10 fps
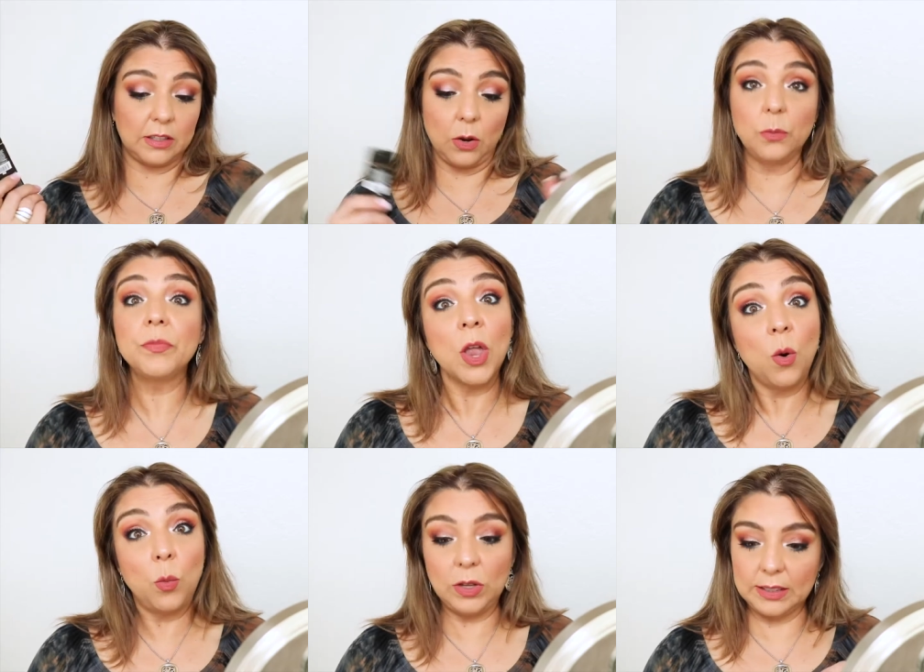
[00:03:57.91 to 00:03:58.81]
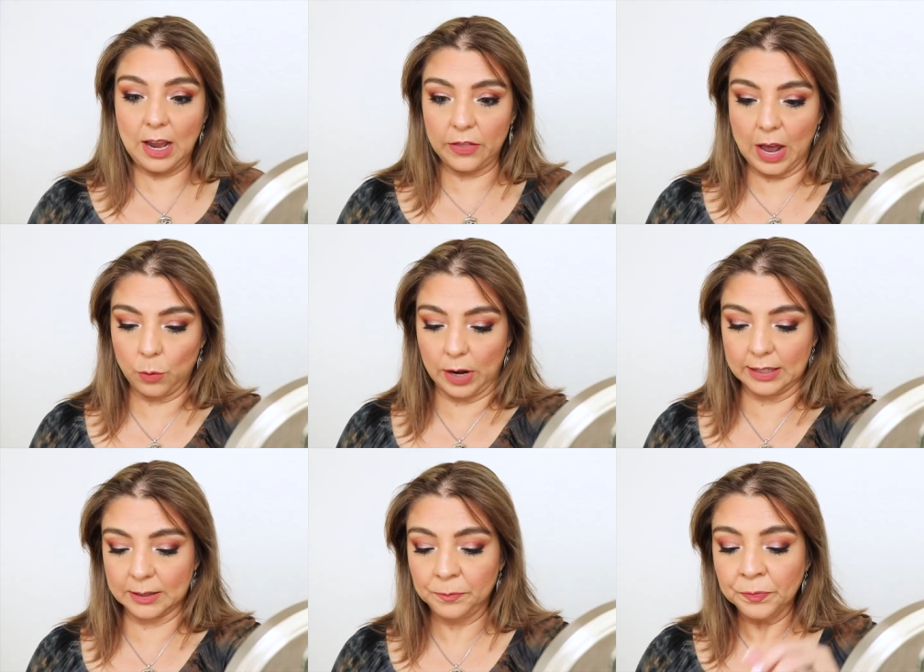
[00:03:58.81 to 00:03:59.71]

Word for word: So we'll see how that works.